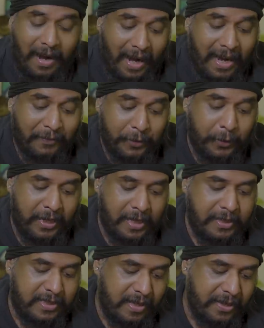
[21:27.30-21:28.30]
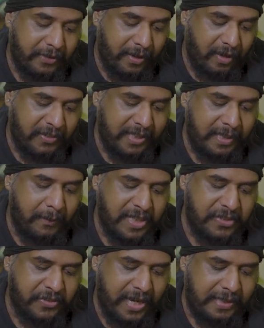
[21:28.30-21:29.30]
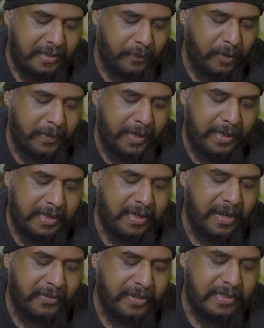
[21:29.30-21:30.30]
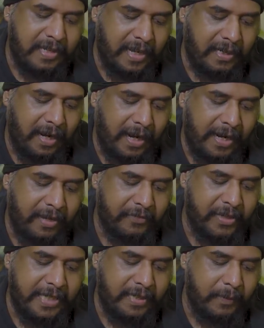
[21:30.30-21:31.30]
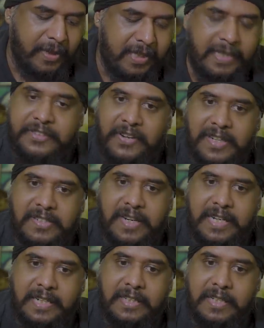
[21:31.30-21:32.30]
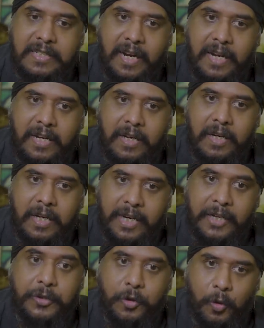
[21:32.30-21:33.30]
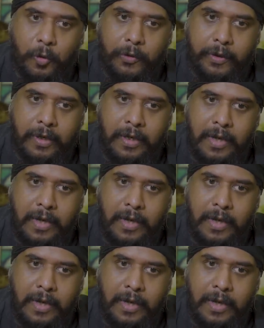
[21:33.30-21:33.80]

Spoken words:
I have no real design craft. I think my strength about being a designer is that I have great ability translating design into code.